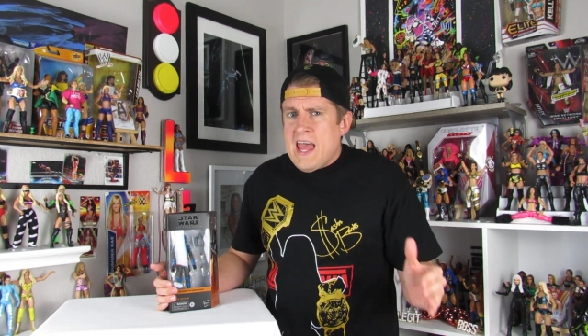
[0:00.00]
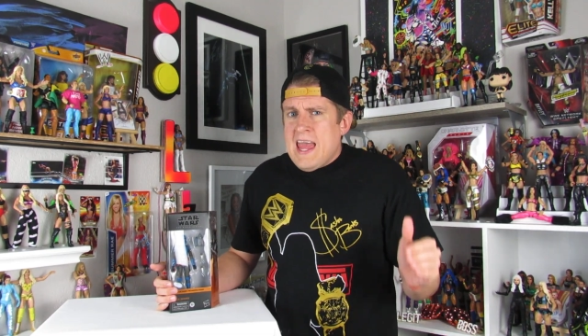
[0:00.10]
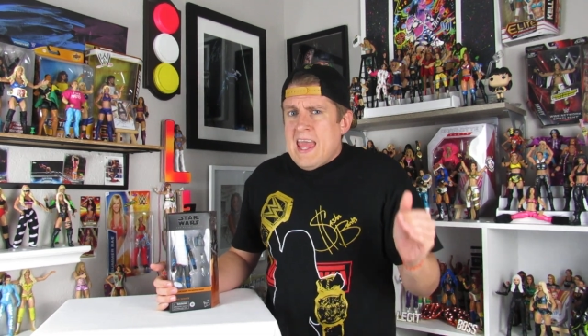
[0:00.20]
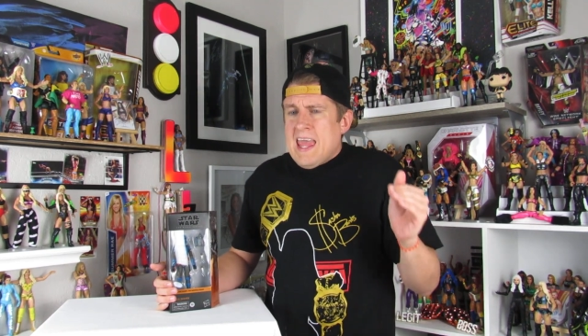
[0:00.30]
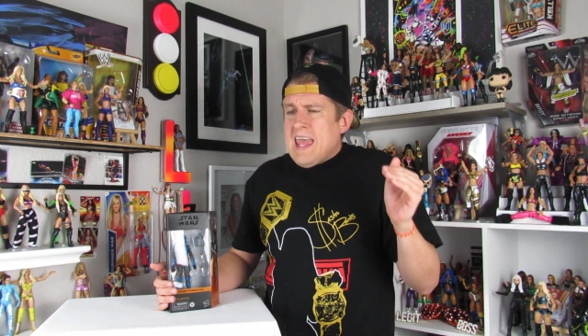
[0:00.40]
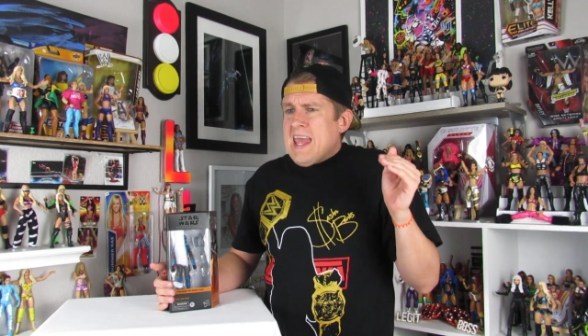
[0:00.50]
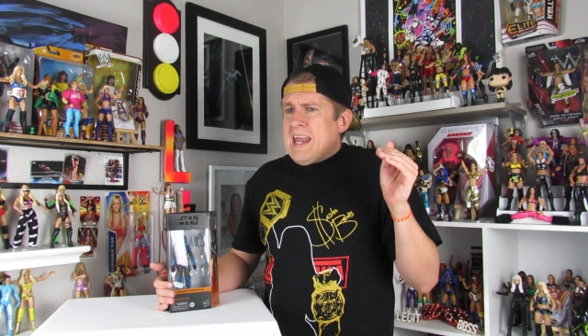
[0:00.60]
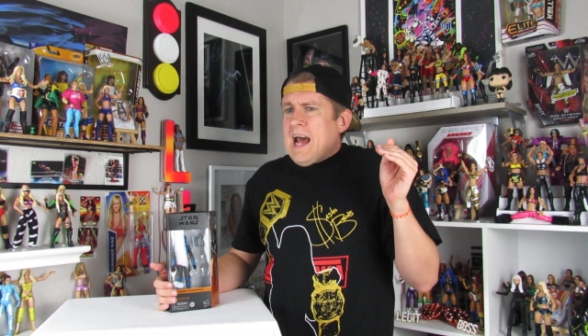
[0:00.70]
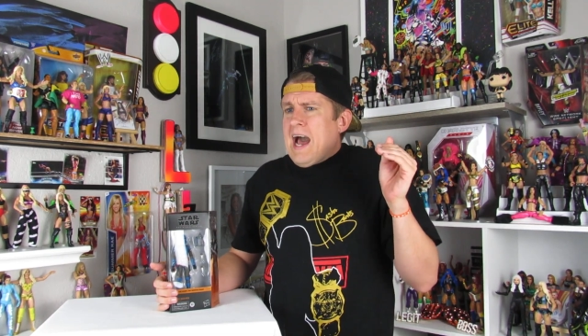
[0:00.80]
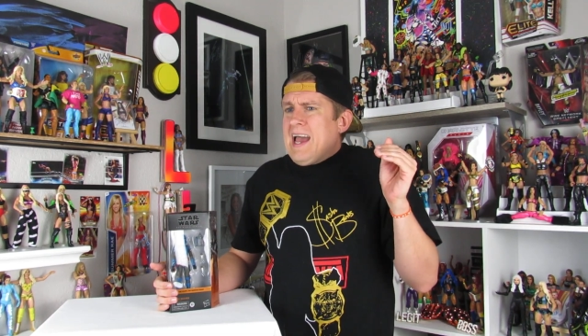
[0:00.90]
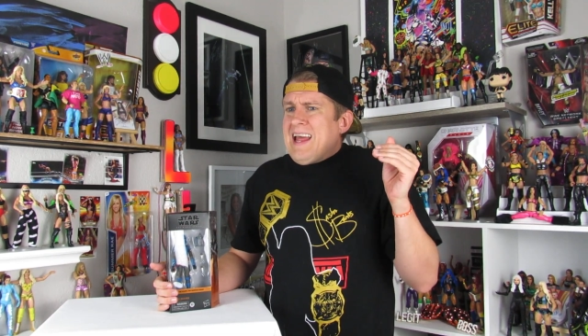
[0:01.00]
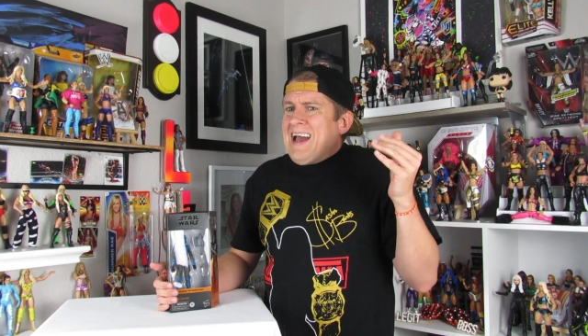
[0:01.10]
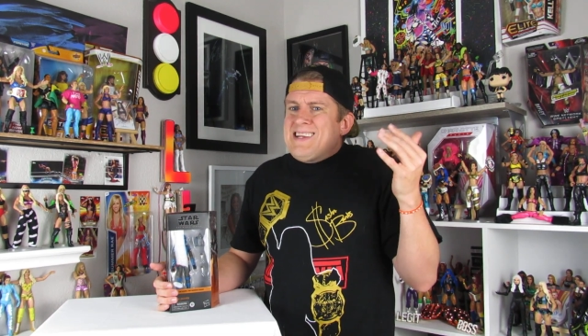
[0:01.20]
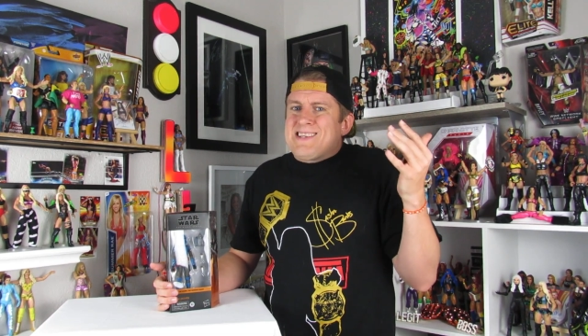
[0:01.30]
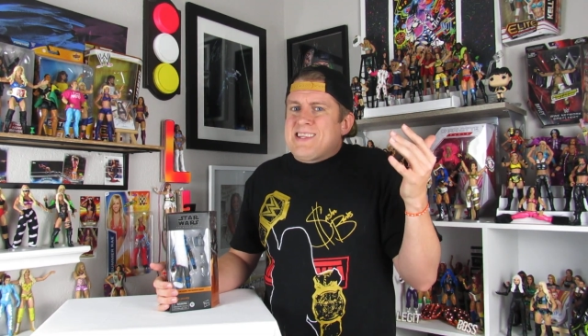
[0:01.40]
and I, I
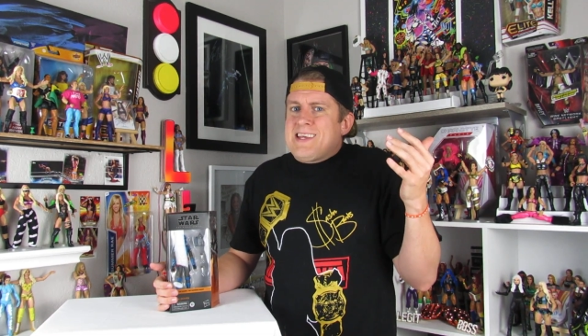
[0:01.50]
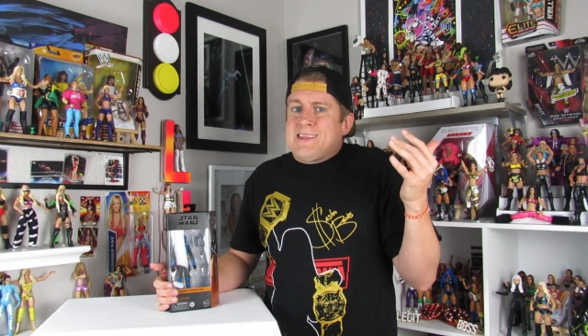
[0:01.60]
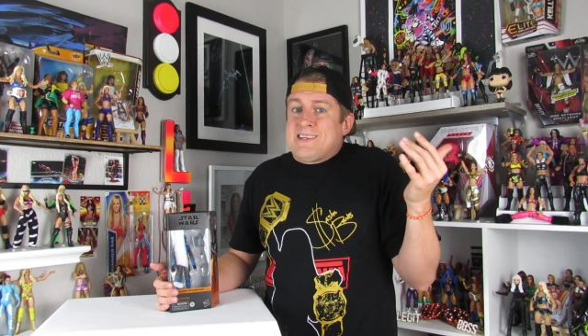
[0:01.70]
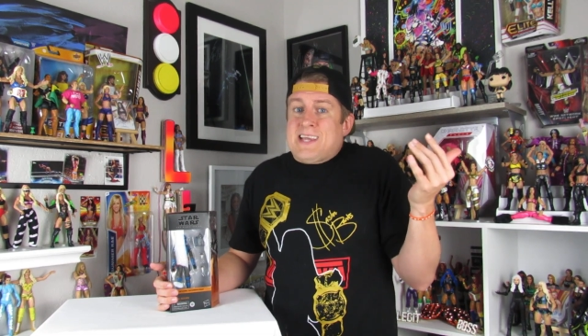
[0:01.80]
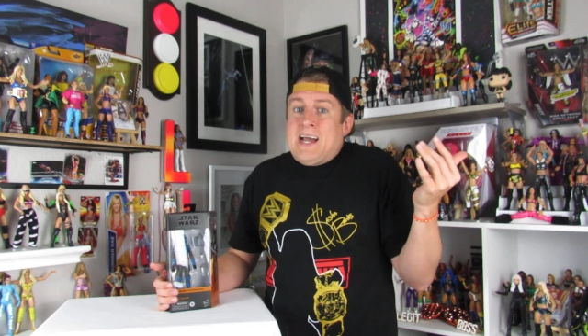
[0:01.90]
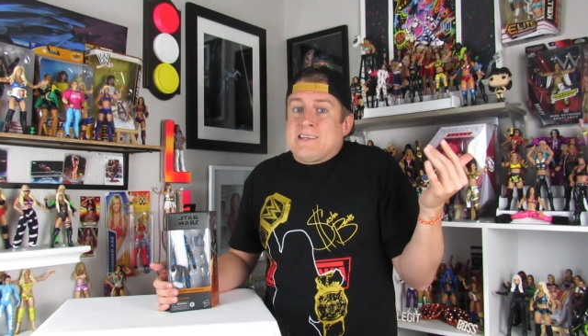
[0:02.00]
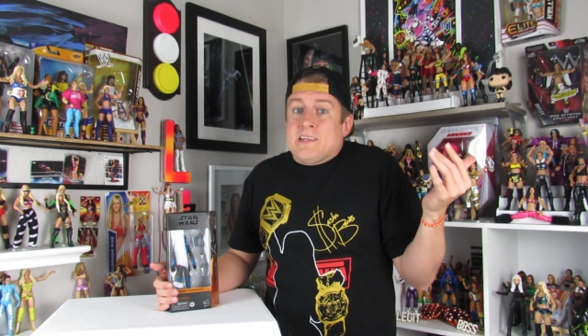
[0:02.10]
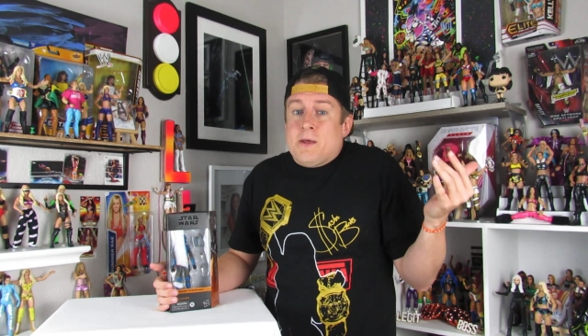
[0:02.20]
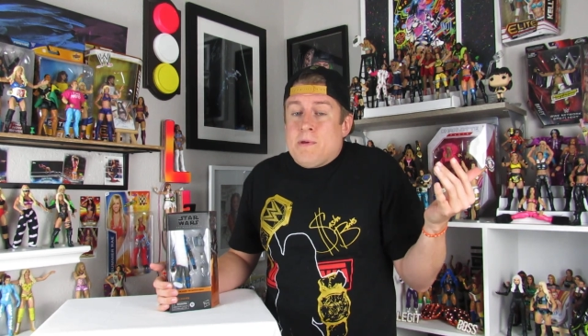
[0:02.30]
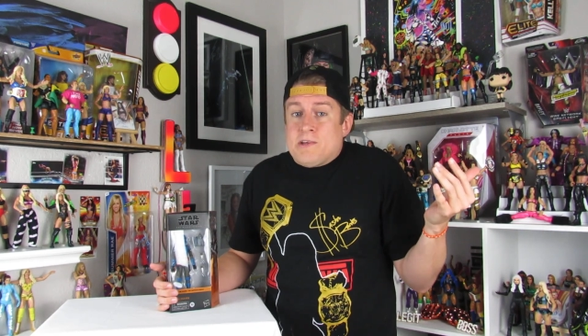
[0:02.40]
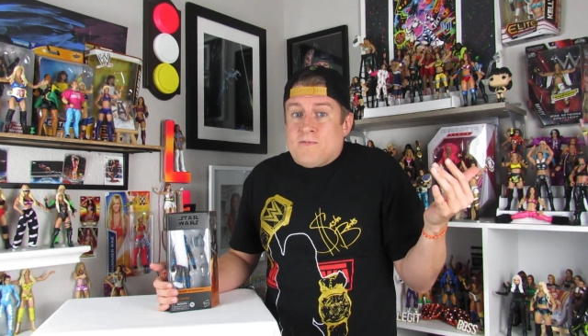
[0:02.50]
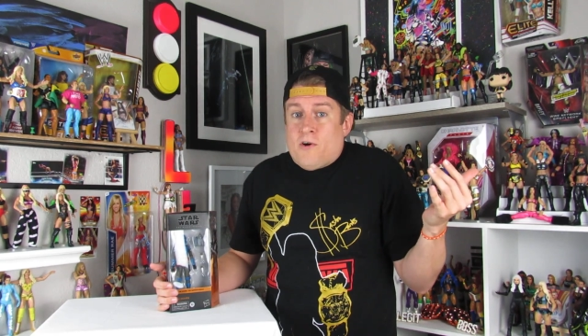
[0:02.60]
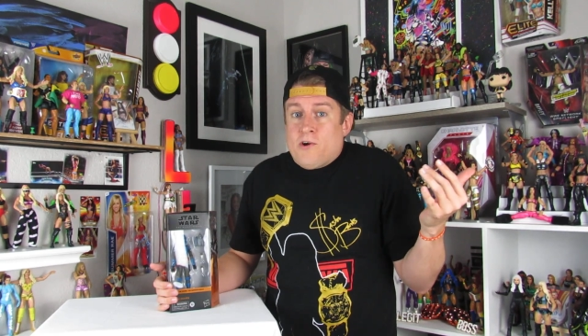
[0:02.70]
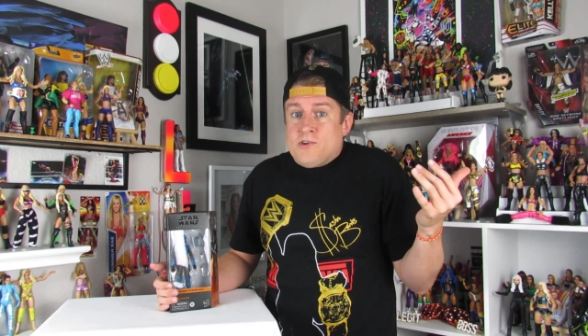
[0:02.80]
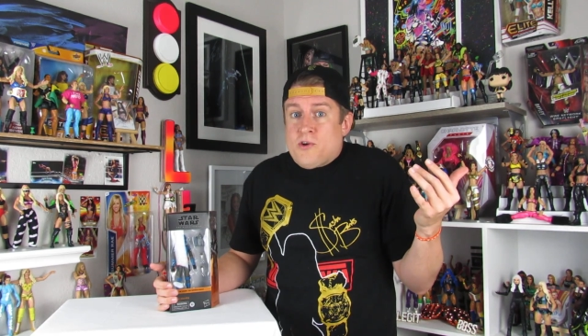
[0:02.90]
just think the sky's the limit as
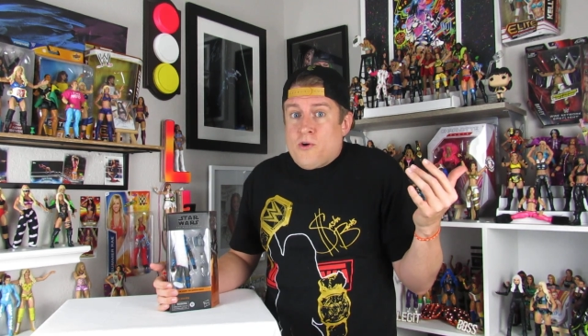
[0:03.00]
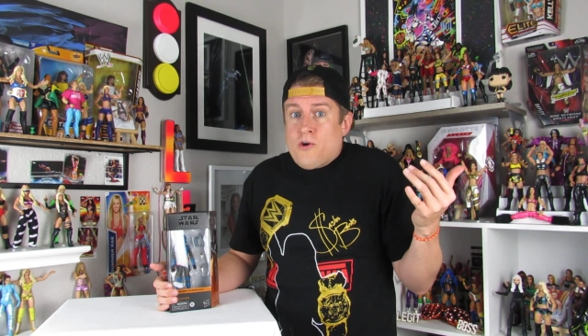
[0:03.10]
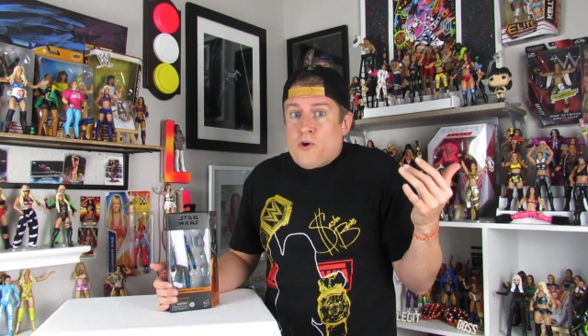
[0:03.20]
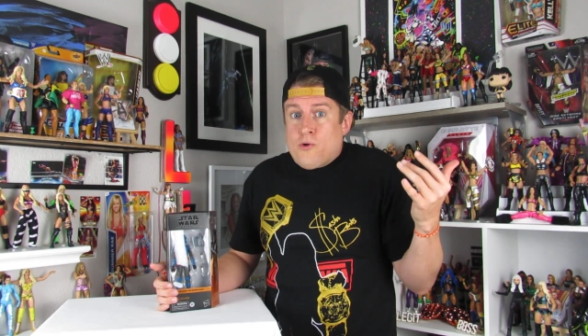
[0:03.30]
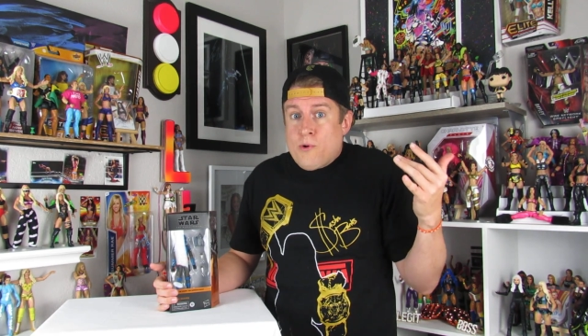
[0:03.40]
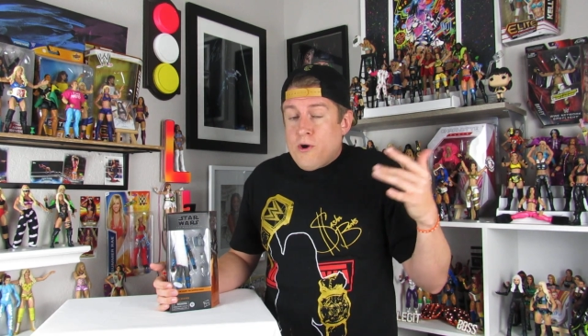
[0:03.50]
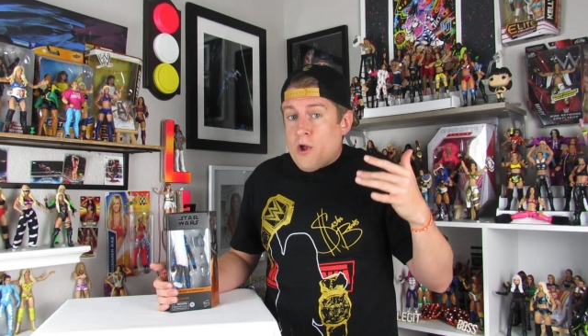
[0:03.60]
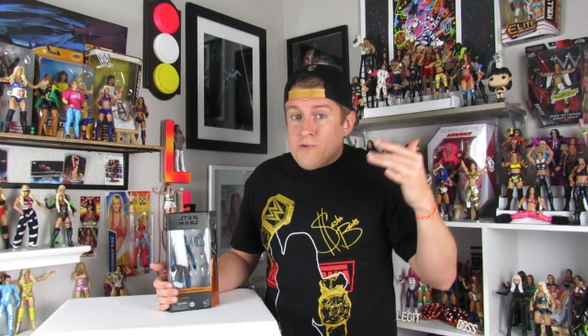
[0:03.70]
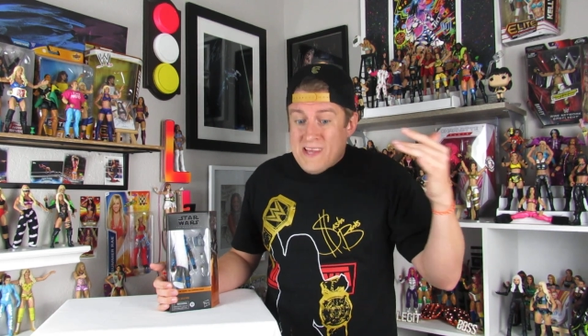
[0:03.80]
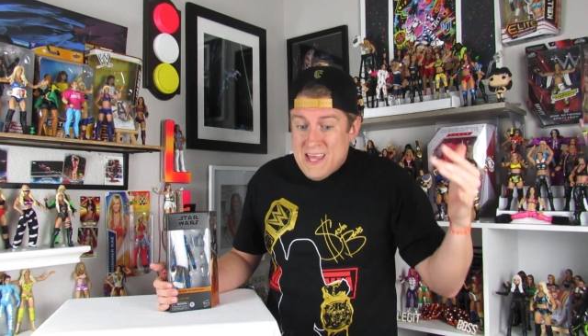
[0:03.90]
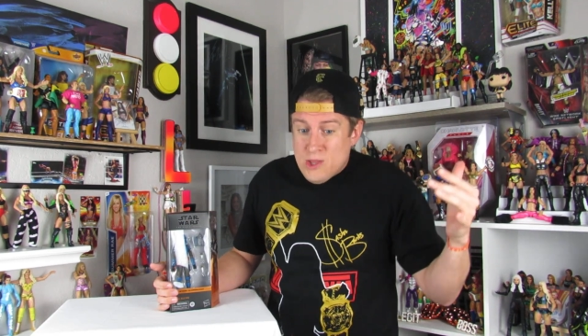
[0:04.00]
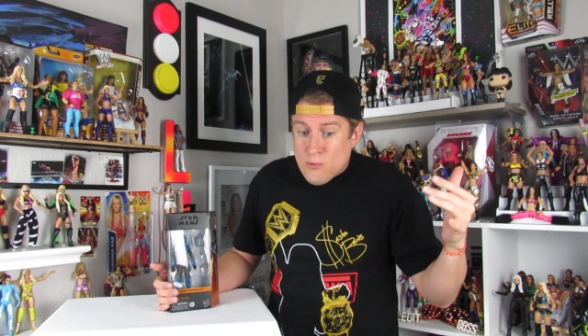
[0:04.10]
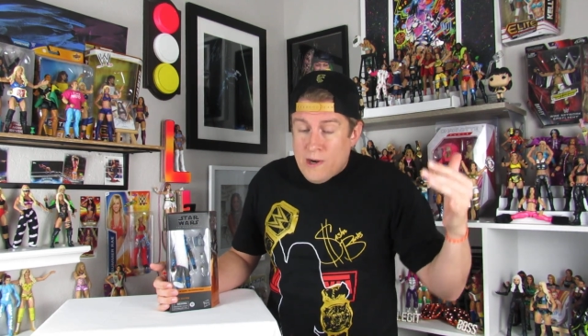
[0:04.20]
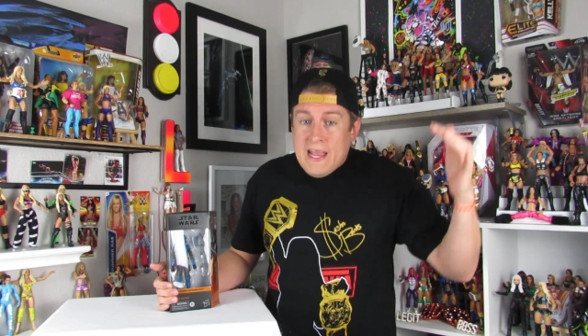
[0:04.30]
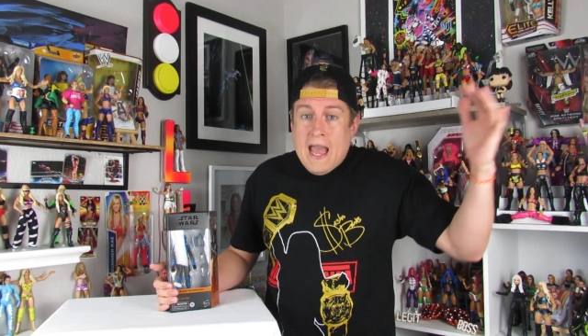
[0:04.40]
far as her career goes in the
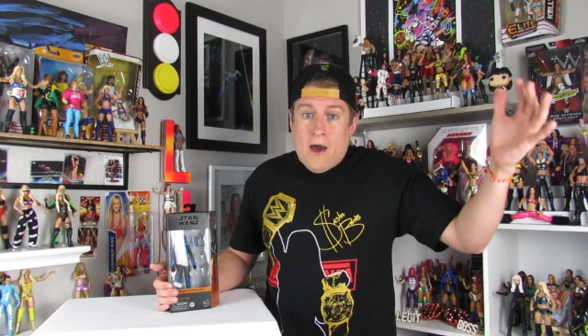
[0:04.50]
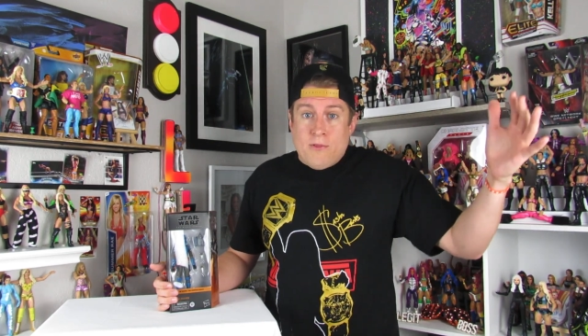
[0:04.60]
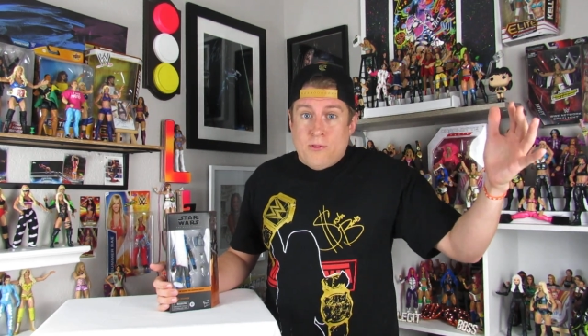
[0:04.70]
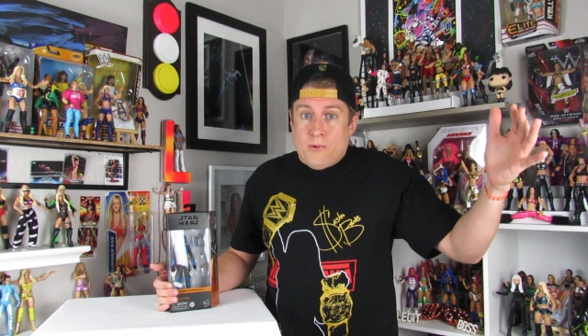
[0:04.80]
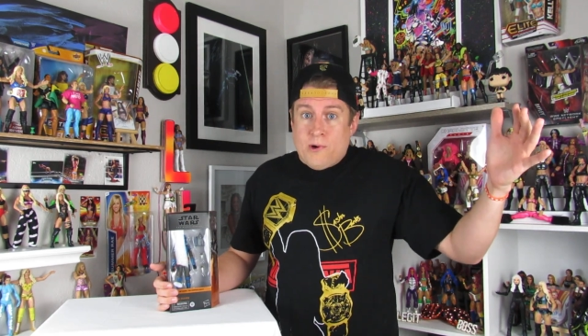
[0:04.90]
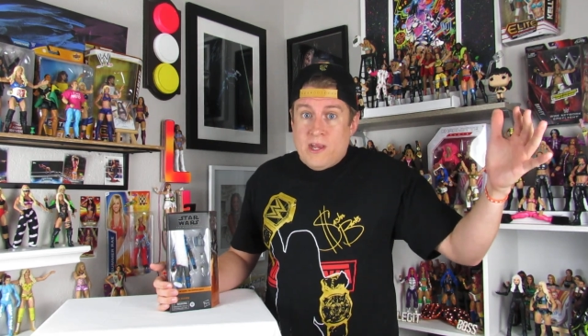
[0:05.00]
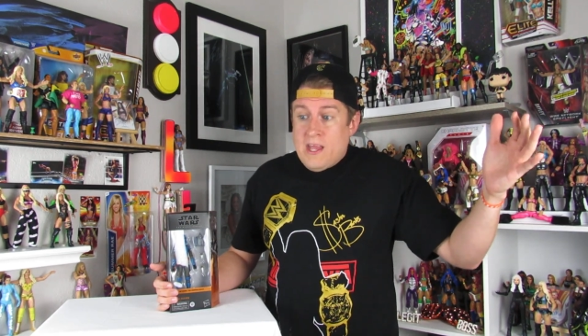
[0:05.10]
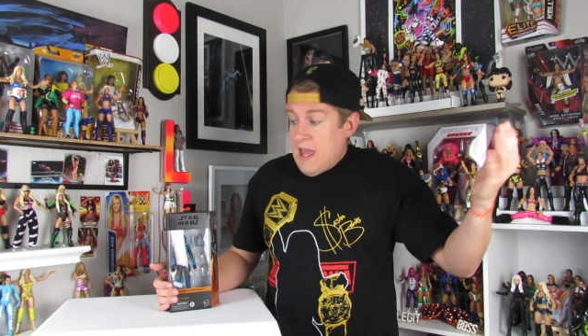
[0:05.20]
ring, out of the ring,